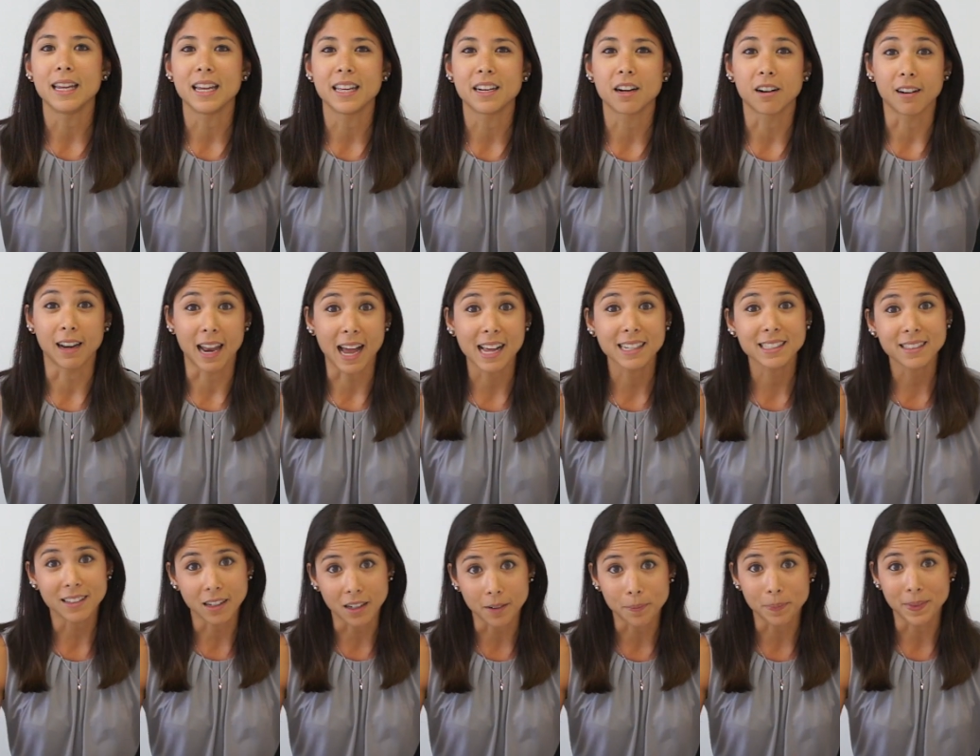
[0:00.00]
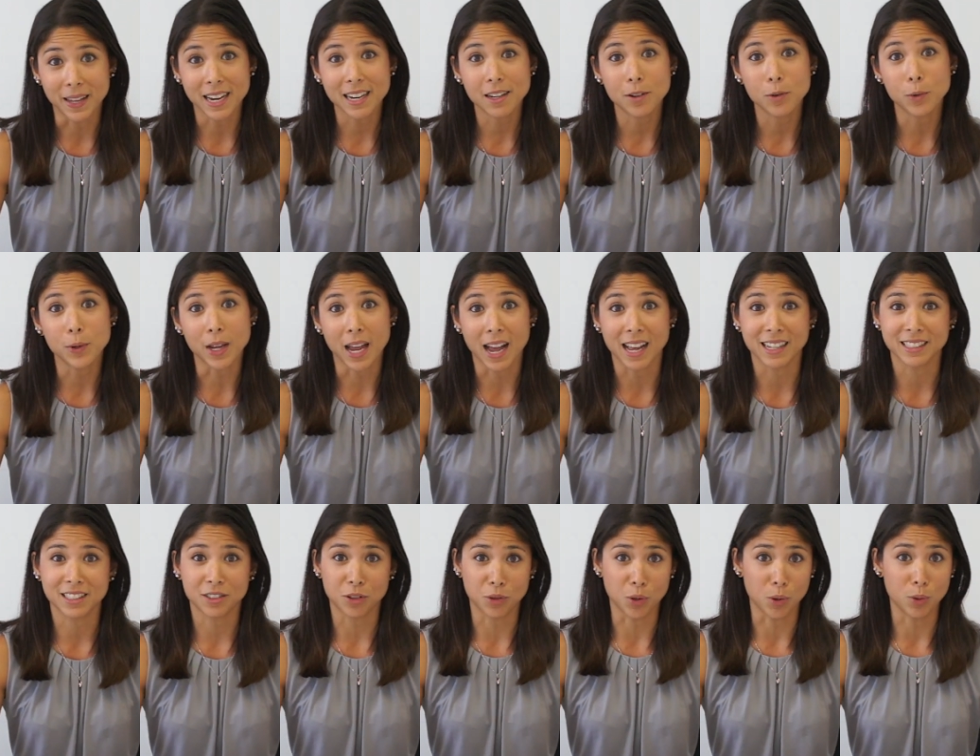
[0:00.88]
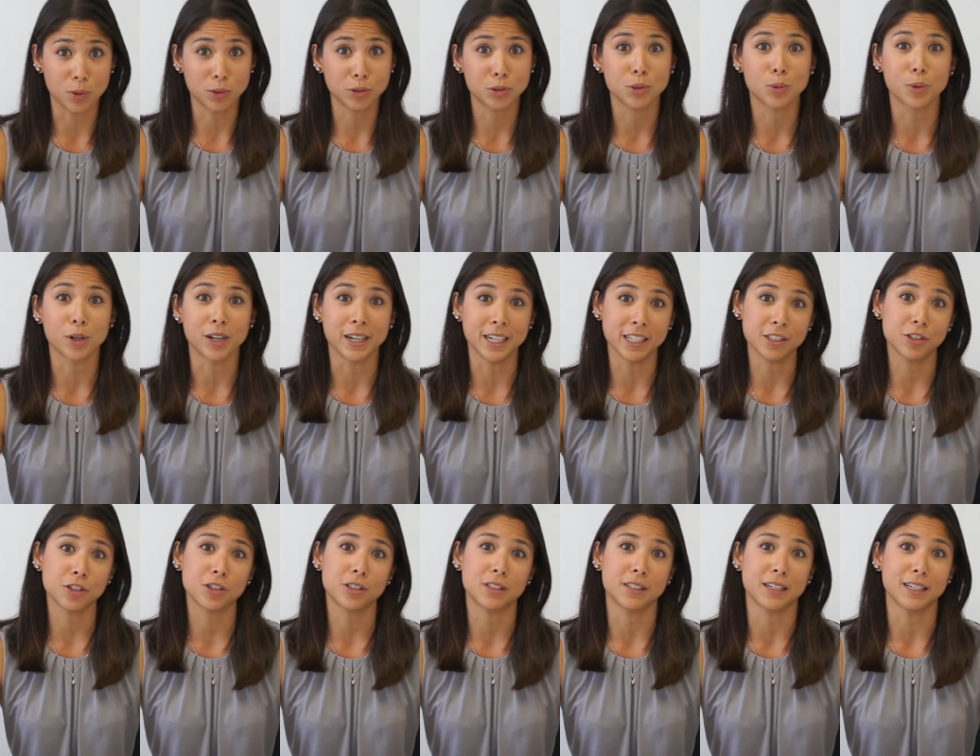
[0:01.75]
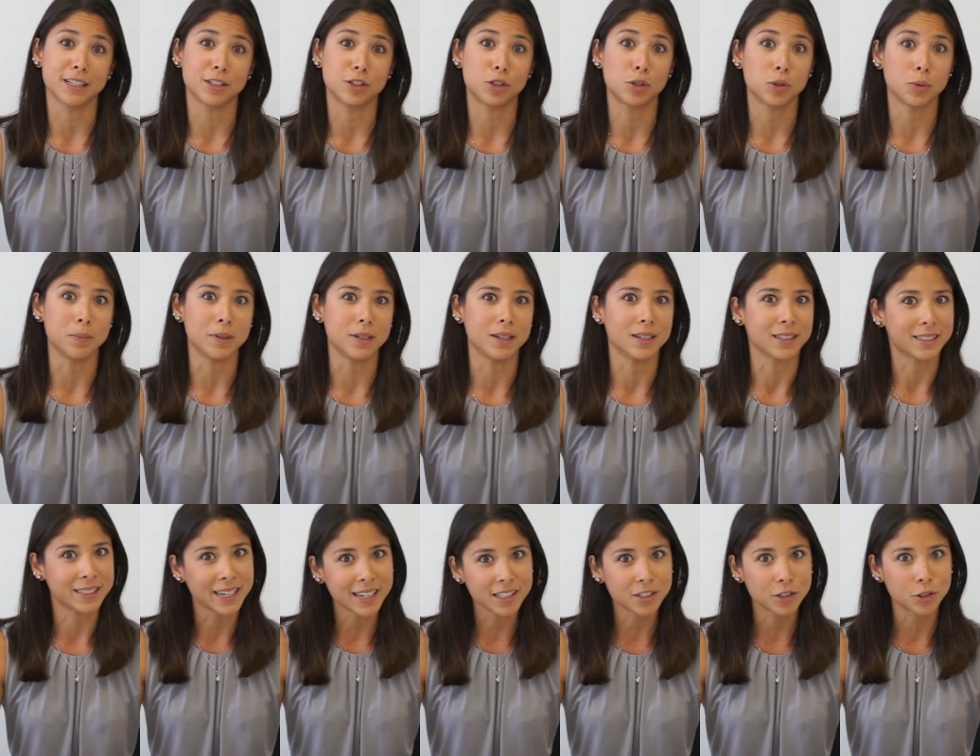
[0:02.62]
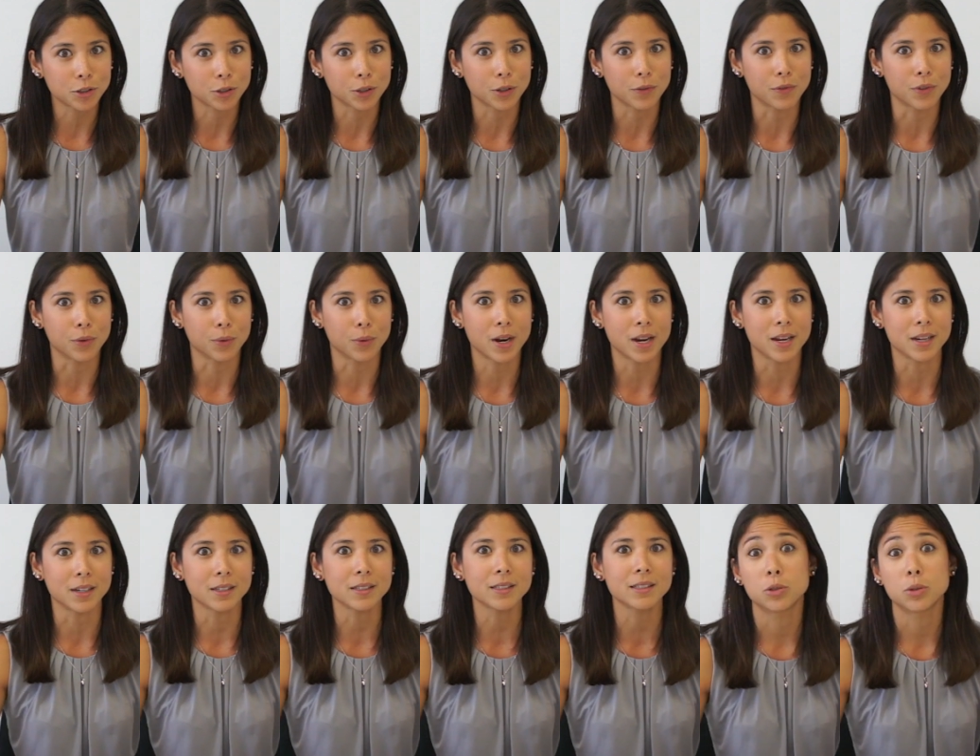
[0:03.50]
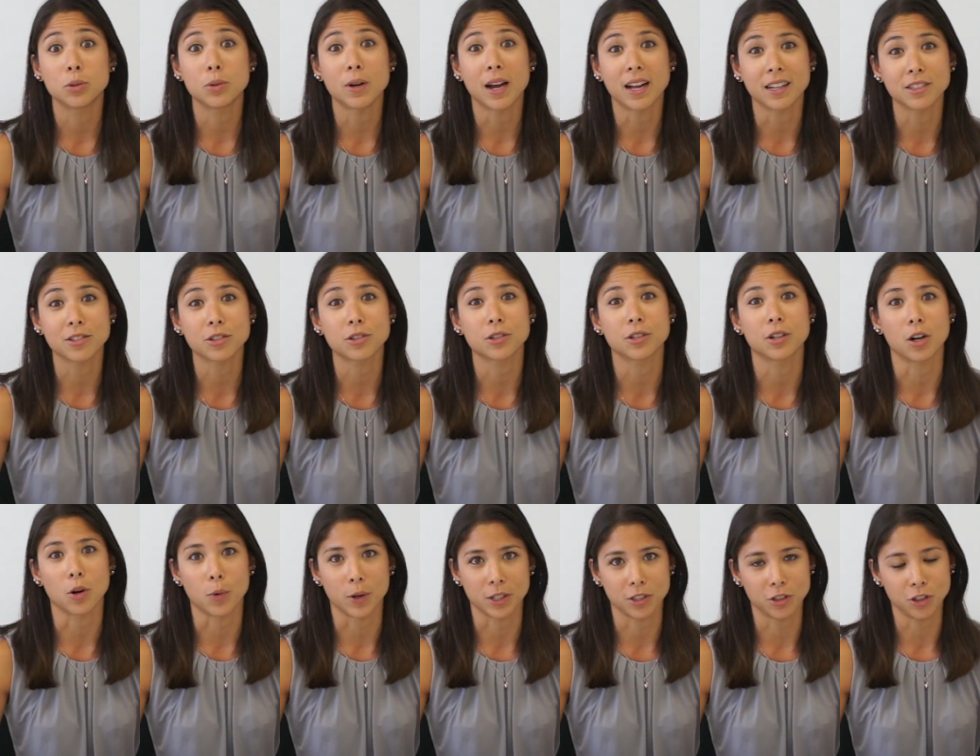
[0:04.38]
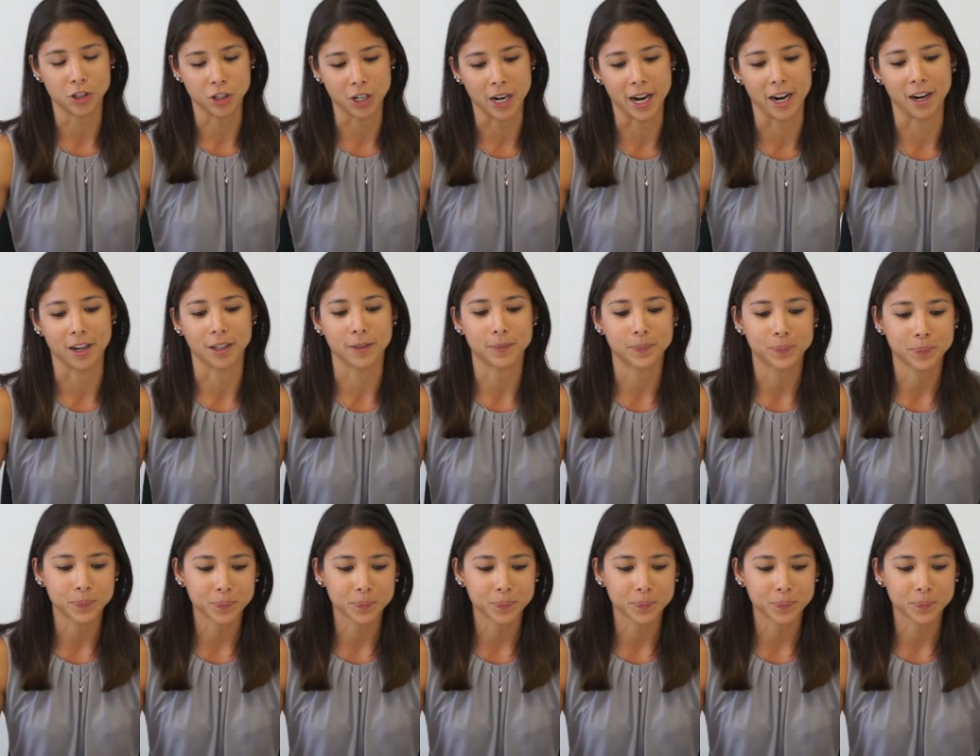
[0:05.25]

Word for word: In our last update, we asked those who were interested to be a tester of the Raise to answer a questionnaire.